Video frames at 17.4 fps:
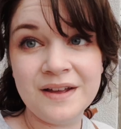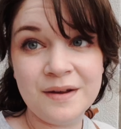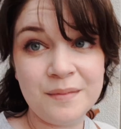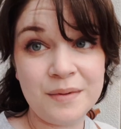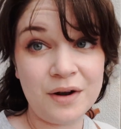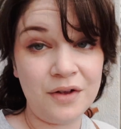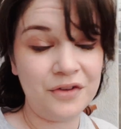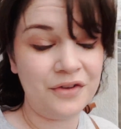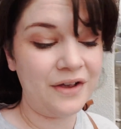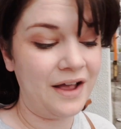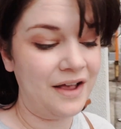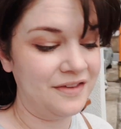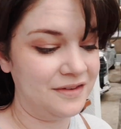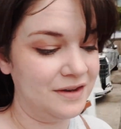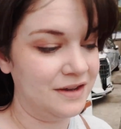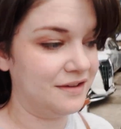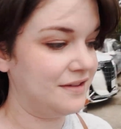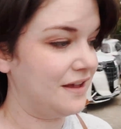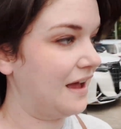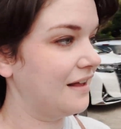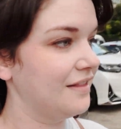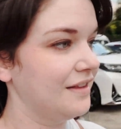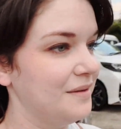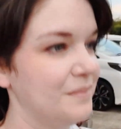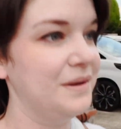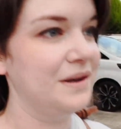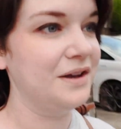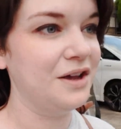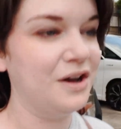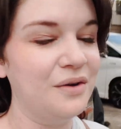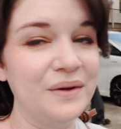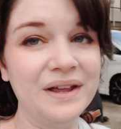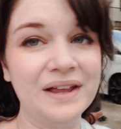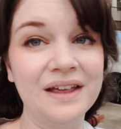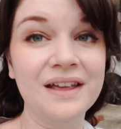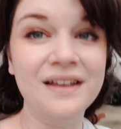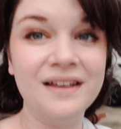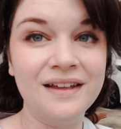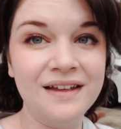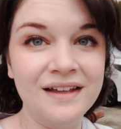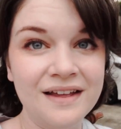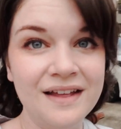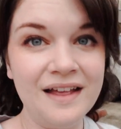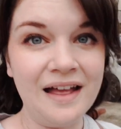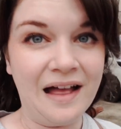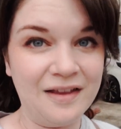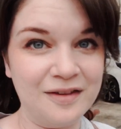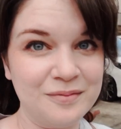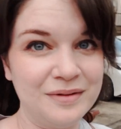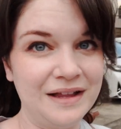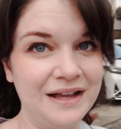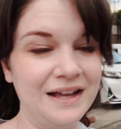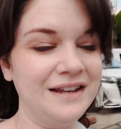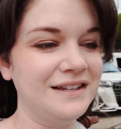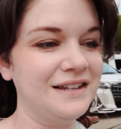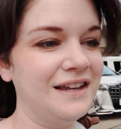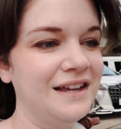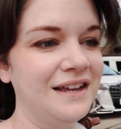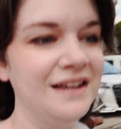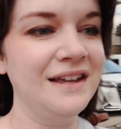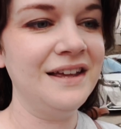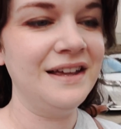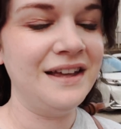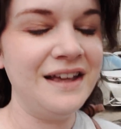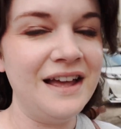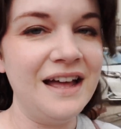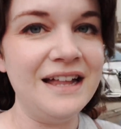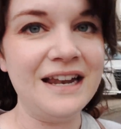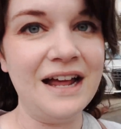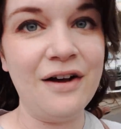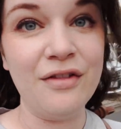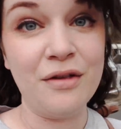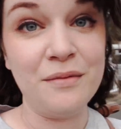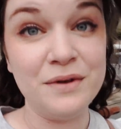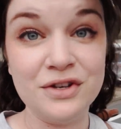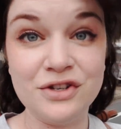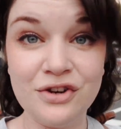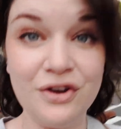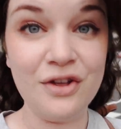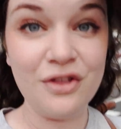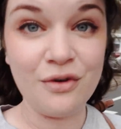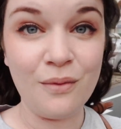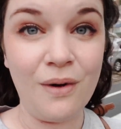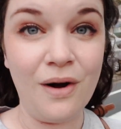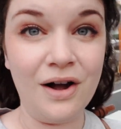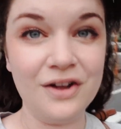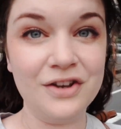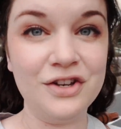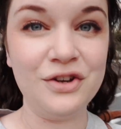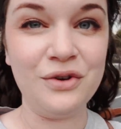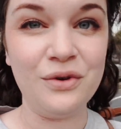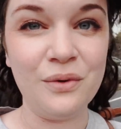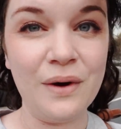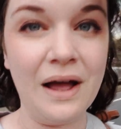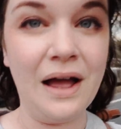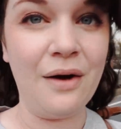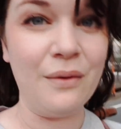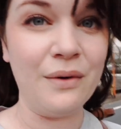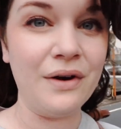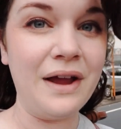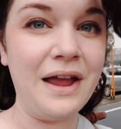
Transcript: but also hasn't exactly been going as planned. And now let me show you the walk to our